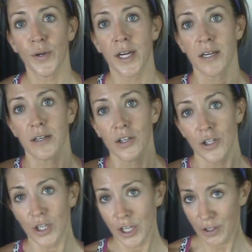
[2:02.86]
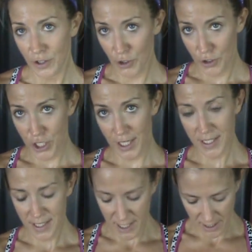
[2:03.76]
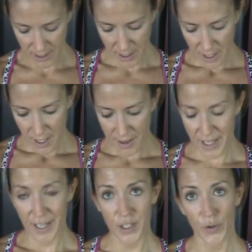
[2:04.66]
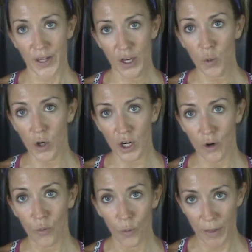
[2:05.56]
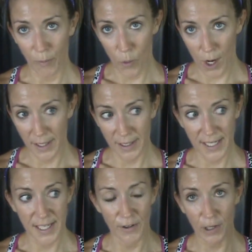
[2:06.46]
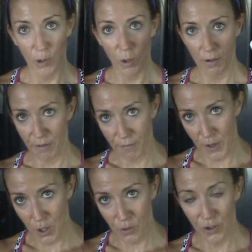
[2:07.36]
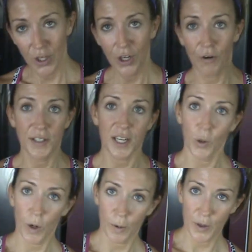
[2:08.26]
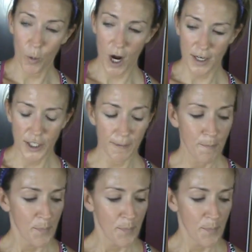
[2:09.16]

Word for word: read it, your chest thing is only going to work with one. It's either going to work with the phone or it's going to work with the watch.